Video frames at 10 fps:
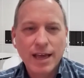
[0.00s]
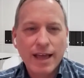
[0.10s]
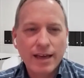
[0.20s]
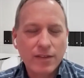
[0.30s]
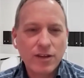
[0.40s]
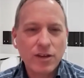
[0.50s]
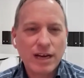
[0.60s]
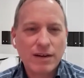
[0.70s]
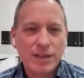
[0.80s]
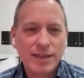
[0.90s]
Now, I think you
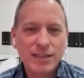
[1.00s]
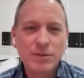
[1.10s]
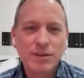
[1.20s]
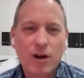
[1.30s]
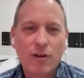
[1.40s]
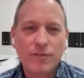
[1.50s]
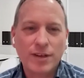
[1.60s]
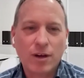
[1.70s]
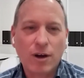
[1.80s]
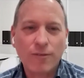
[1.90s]
covered a little bit of it
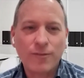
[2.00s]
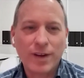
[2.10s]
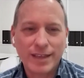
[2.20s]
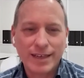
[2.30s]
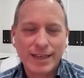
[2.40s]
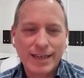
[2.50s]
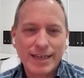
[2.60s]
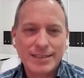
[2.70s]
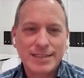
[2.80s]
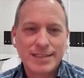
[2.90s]
off in the
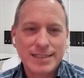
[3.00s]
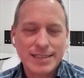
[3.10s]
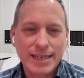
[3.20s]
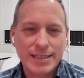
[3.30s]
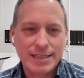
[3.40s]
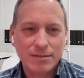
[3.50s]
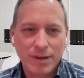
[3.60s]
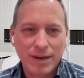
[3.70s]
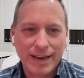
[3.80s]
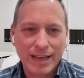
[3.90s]
last session,
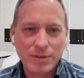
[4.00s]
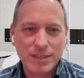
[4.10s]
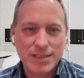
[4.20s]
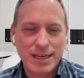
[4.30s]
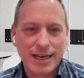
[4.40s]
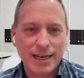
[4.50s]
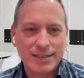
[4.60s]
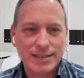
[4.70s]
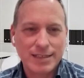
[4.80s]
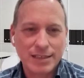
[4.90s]
but let me just
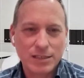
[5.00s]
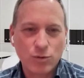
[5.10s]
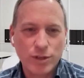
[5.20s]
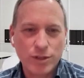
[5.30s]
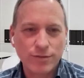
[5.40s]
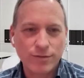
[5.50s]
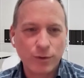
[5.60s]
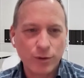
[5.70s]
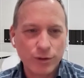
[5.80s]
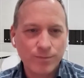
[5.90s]
ask this question
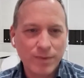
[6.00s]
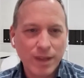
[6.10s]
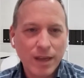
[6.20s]
for you.